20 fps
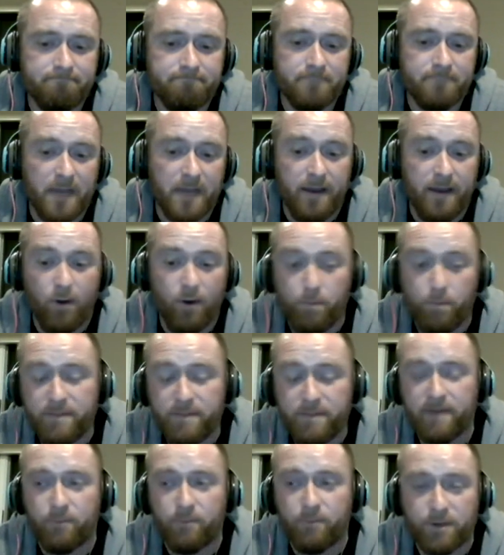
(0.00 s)
I hope
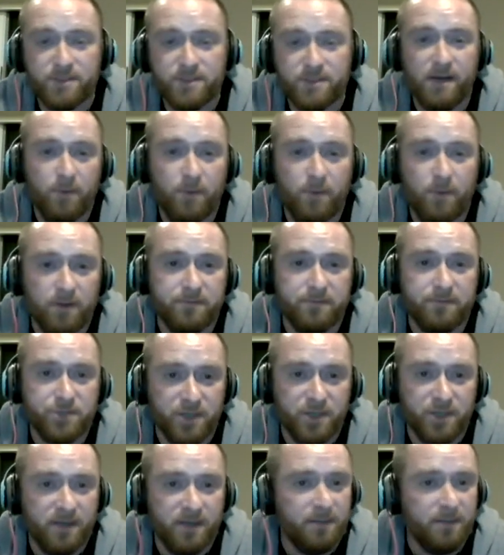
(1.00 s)
that it works out well for
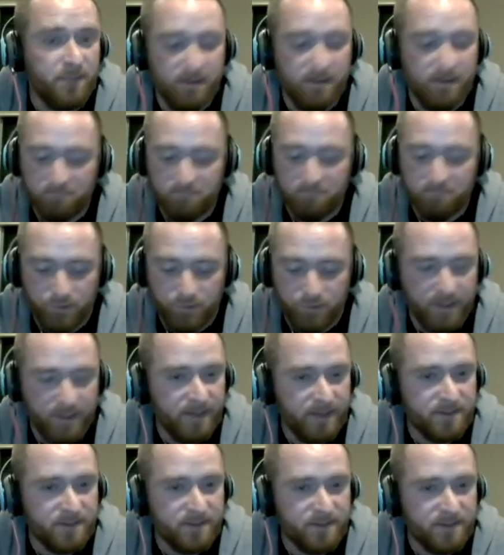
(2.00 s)
John. I'm not rooting
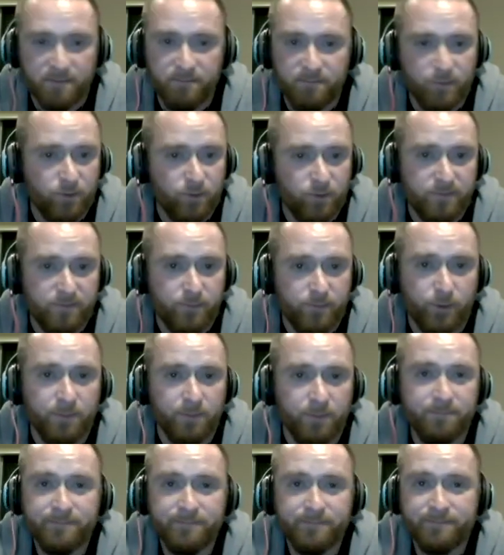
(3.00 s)
against him or for
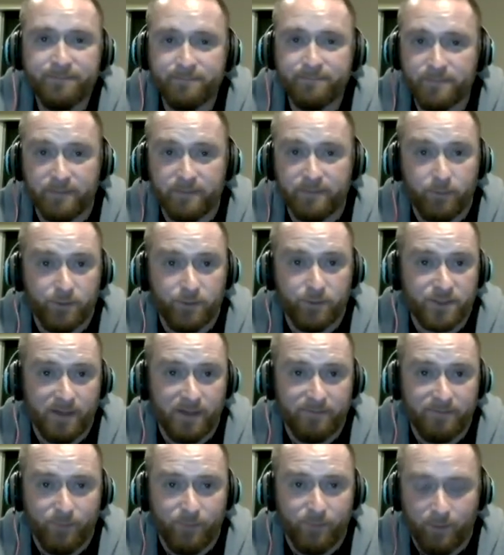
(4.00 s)
him. Of course
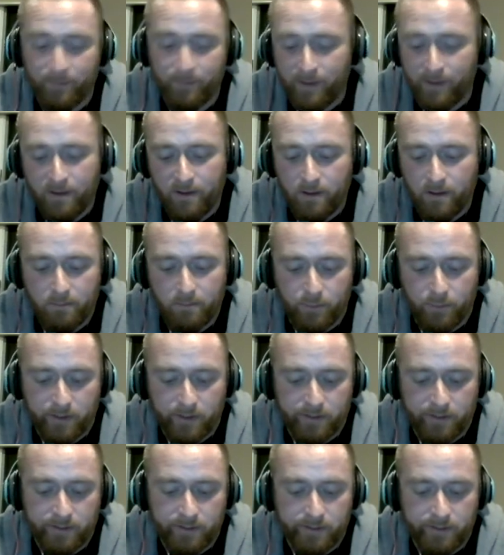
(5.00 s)
not for him.
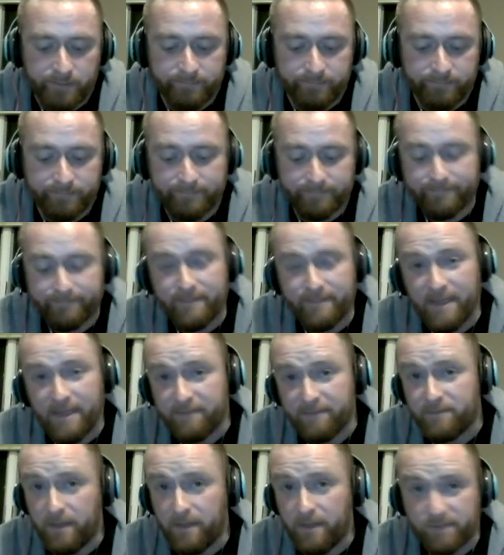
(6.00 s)
But
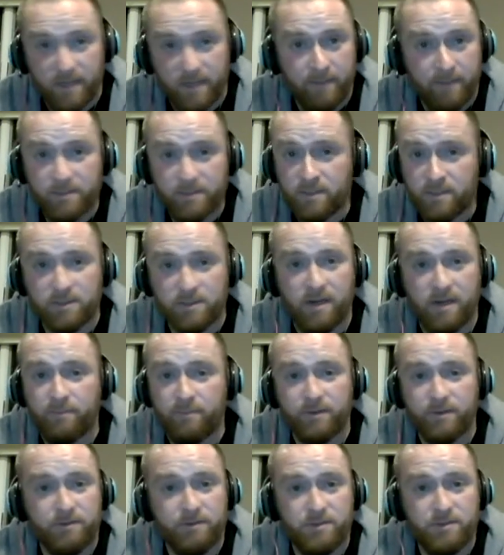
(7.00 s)
if Thomas does not
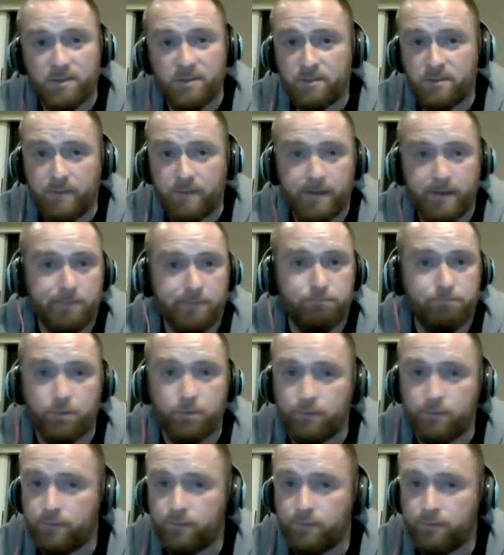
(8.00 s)
produce this week, oof.